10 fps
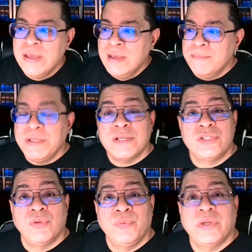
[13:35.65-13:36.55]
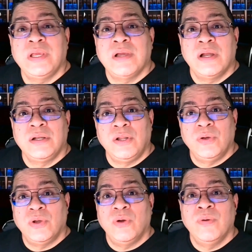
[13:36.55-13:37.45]
because the rookie card
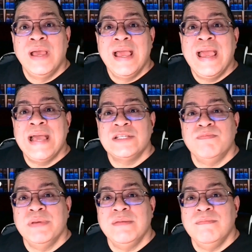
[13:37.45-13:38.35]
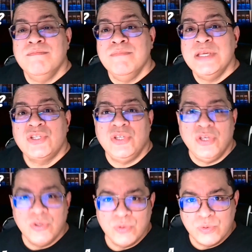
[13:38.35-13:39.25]
logo has been
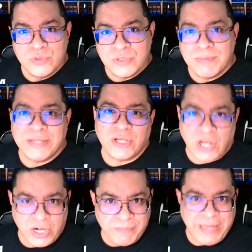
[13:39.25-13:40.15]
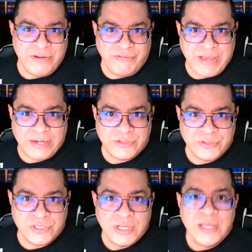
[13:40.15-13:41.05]
misused by the card
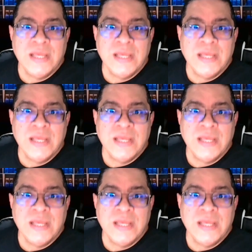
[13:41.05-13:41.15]
manufacturers.